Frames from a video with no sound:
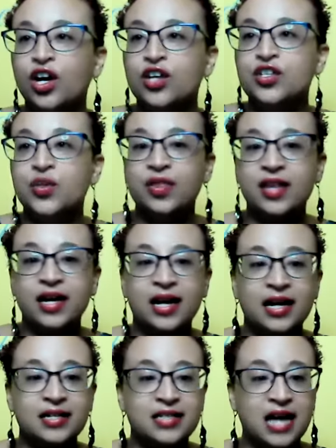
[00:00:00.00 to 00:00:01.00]
So then
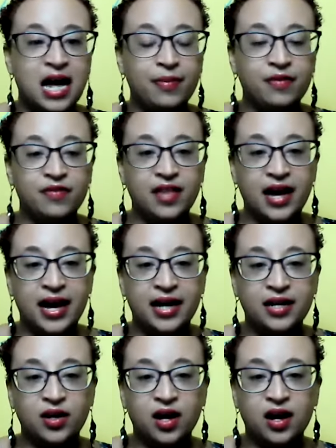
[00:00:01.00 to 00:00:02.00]
on top of
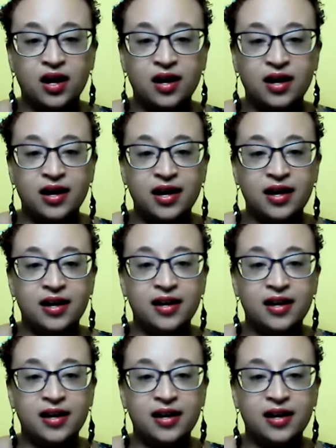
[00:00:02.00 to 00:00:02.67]
that, uh,